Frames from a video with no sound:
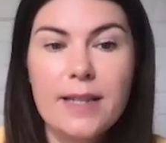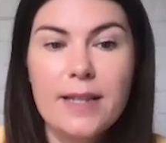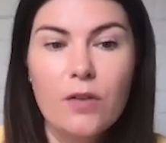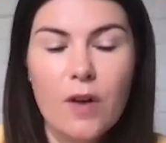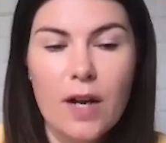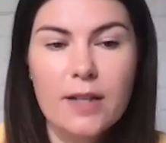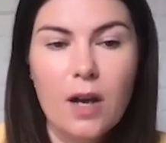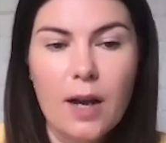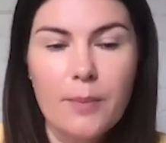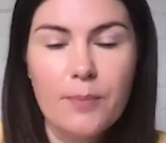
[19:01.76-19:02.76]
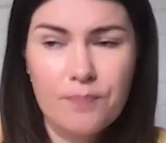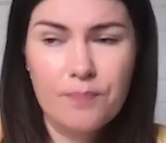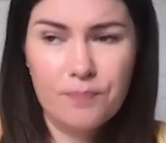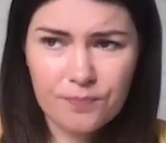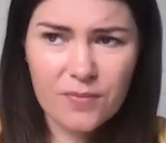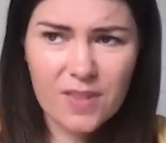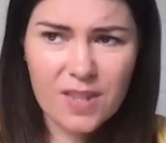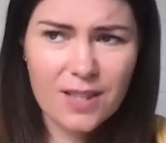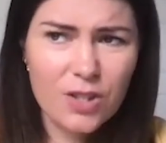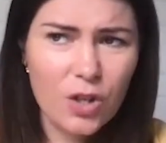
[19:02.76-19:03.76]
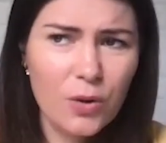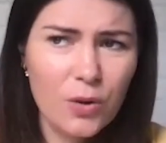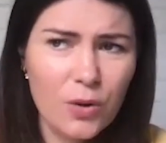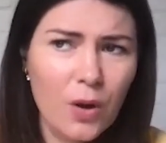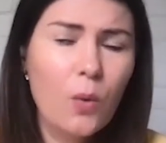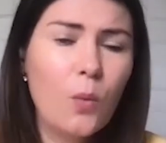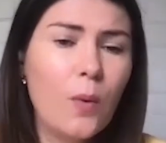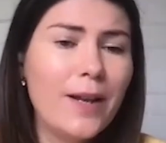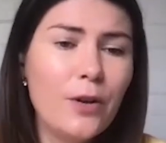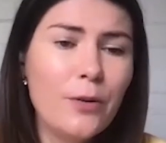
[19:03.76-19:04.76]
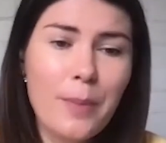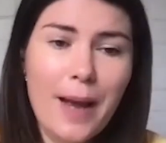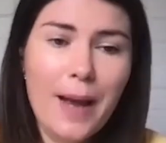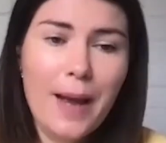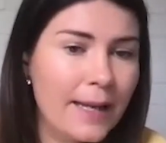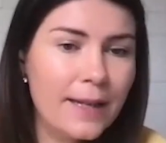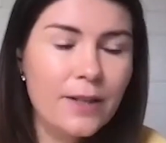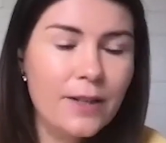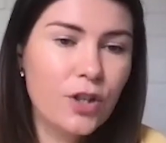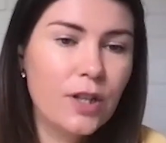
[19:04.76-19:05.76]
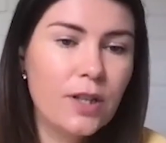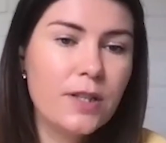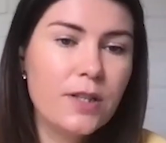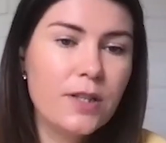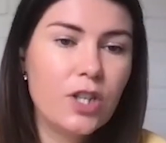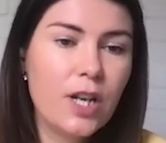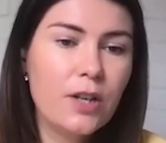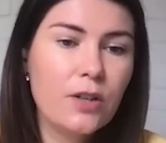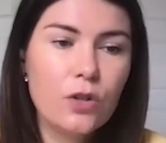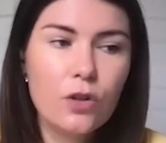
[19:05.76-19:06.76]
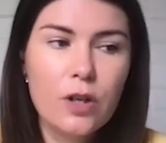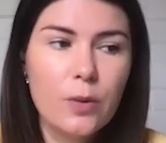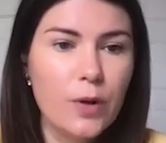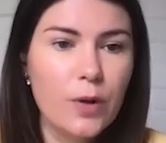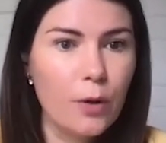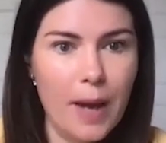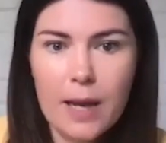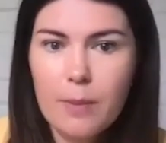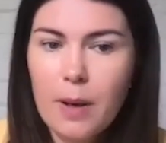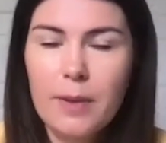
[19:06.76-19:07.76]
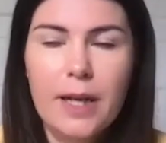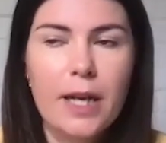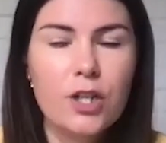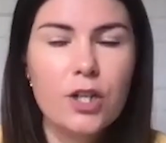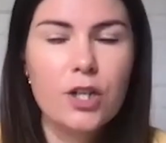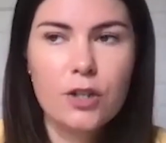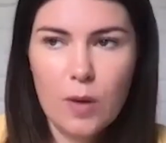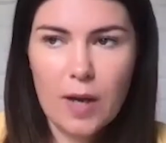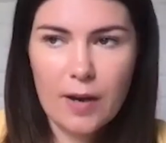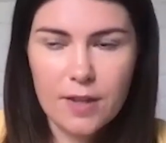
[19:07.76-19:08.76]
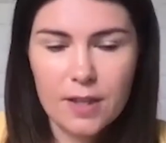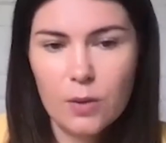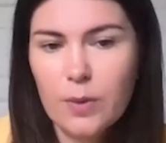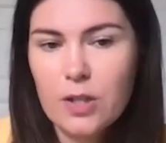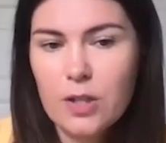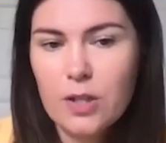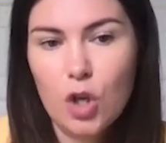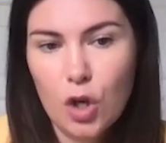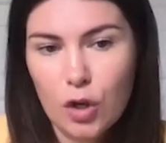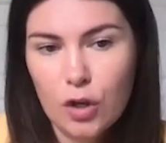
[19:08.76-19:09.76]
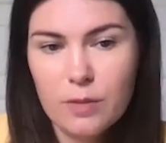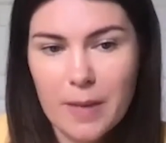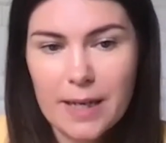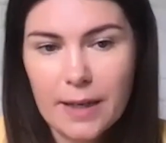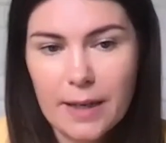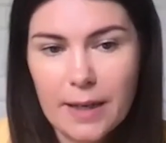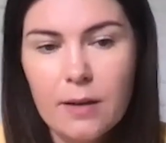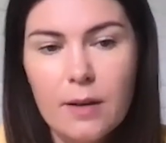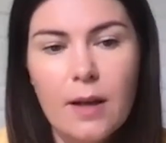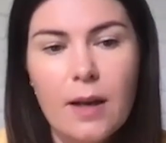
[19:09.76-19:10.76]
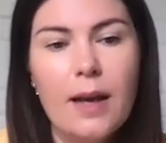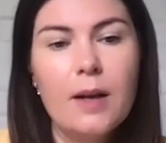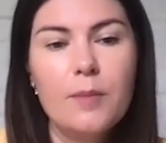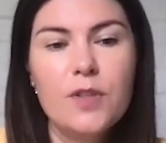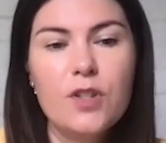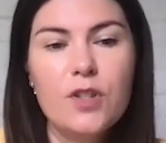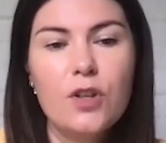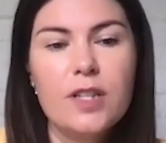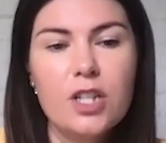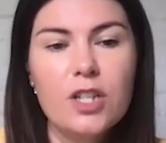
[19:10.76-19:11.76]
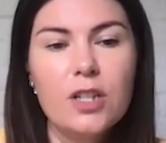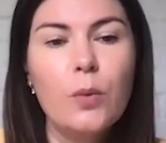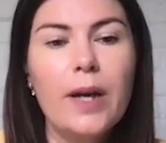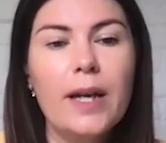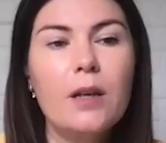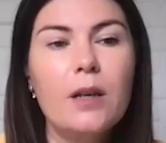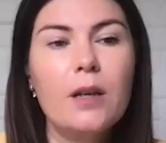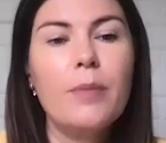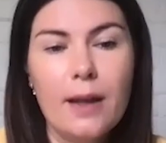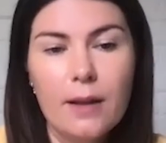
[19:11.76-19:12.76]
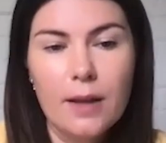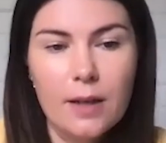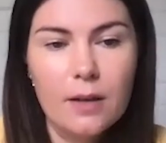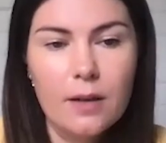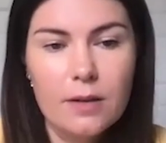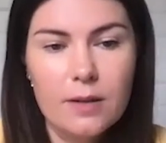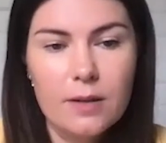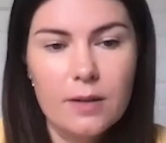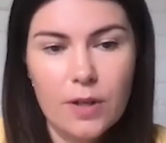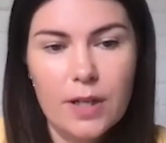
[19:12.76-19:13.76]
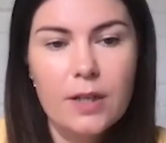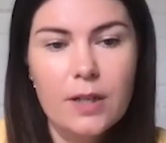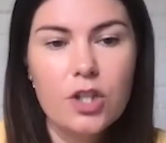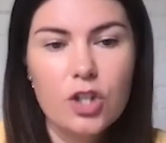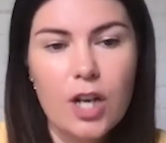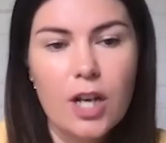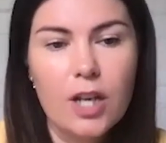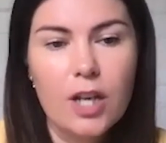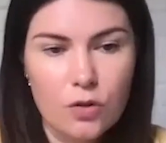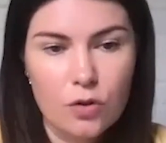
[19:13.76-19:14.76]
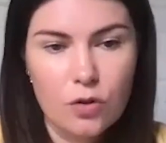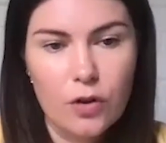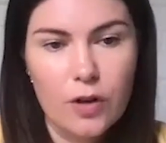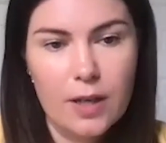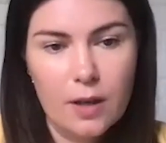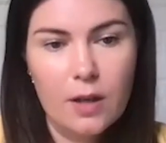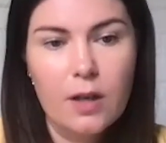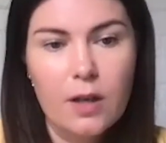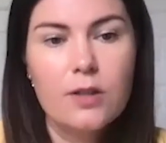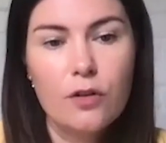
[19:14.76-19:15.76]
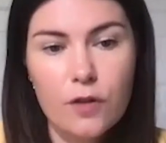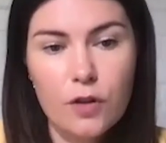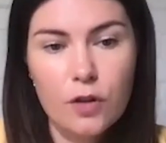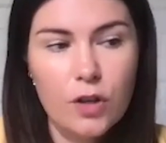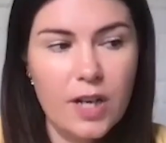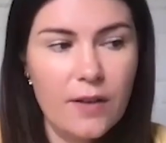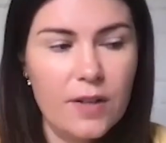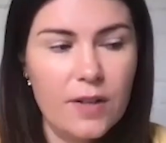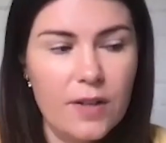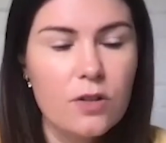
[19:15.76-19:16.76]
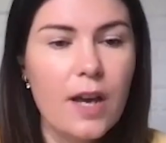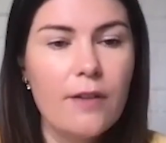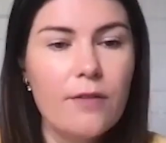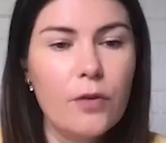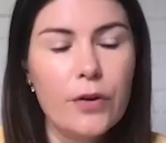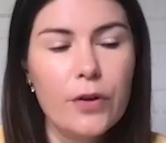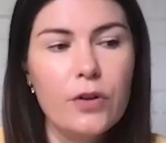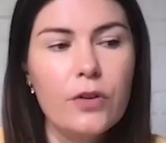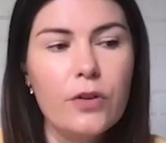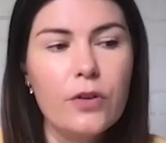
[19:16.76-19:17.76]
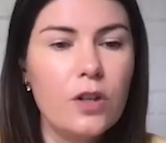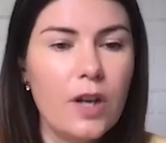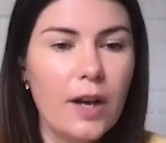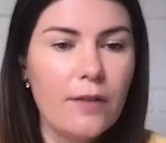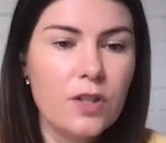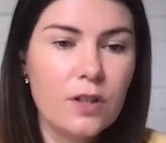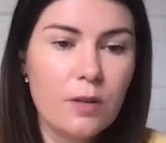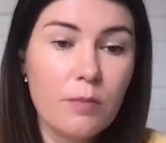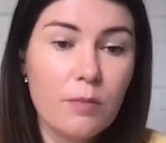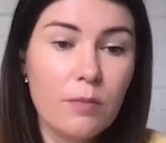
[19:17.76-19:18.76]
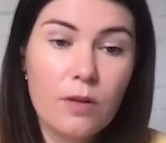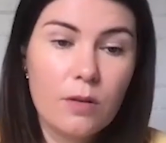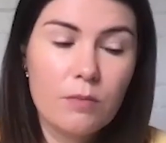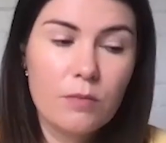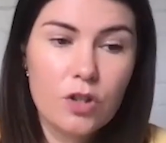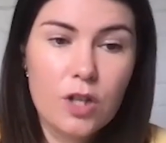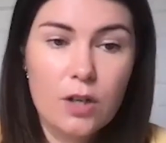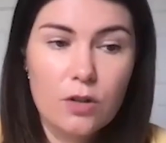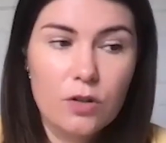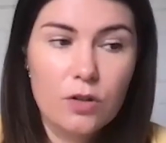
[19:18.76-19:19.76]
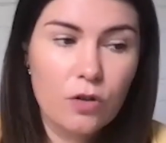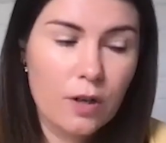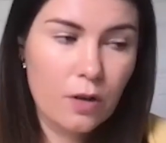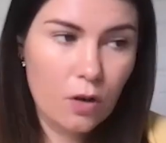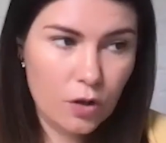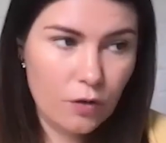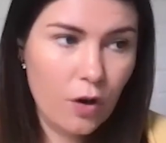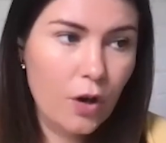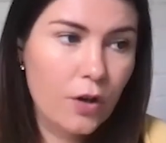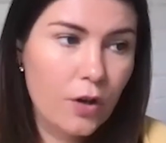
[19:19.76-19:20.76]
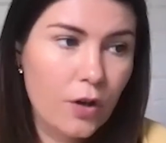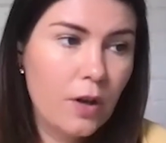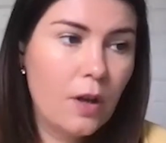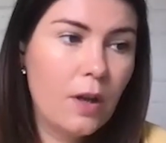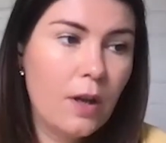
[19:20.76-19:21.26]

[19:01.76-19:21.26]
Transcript: and why is now the right time? So we don't pay journalists to share your story. We don't pay publications. Everything that we do is earned media. So essentially we're compelling somebody to share your story. So if you don't have us to do that for you, then you have to compel them to share your story on your own.